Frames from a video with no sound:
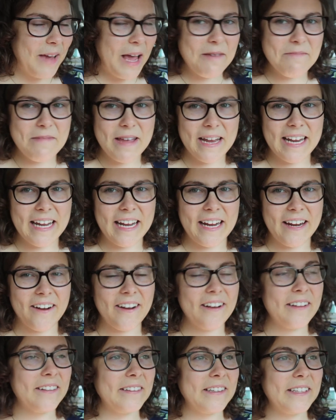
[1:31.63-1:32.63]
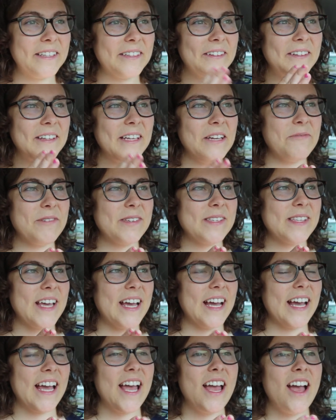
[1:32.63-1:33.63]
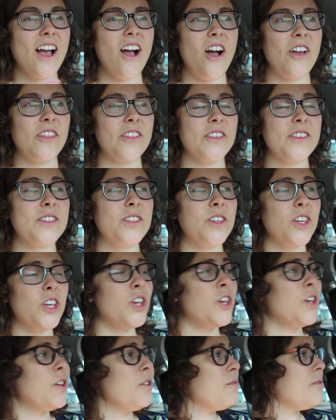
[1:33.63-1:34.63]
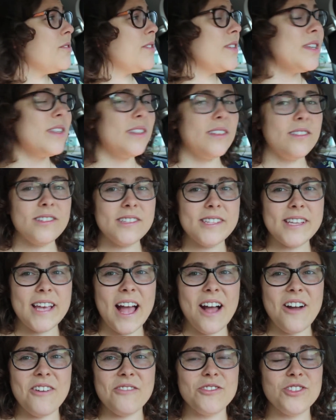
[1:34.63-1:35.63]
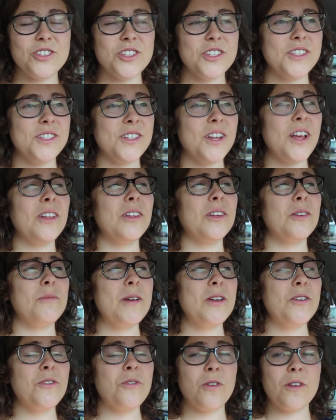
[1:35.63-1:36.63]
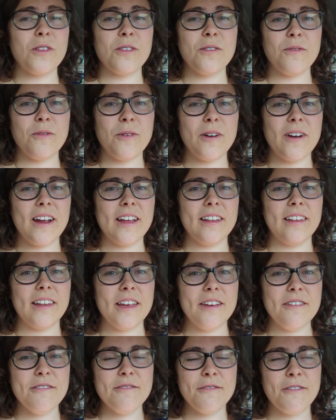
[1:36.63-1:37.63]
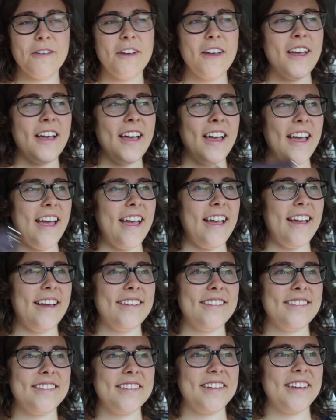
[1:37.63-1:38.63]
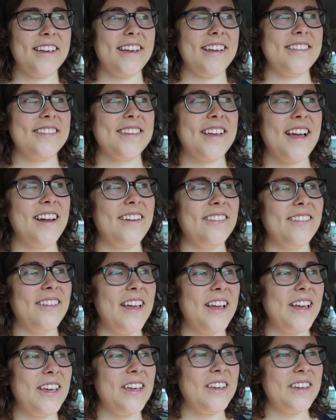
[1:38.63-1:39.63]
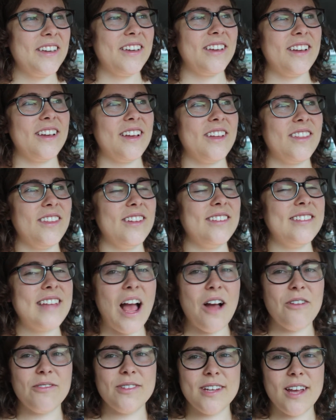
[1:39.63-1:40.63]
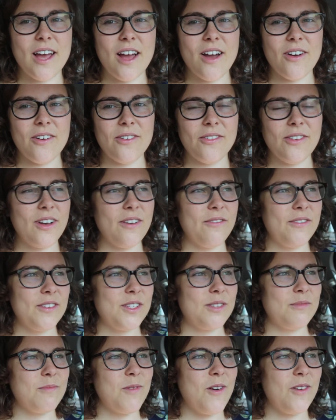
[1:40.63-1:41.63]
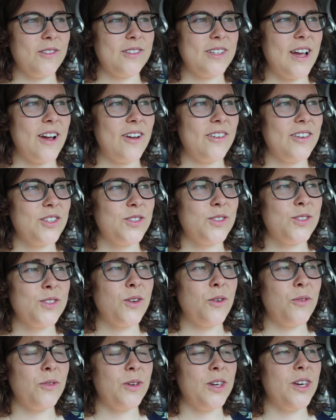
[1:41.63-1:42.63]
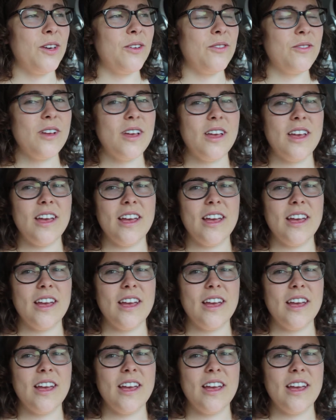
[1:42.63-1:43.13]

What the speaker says: I made it here. It literally was like this cutesy little town just a little bit north of where I live, and it's kind of like the downtown of a small town. It's so cute,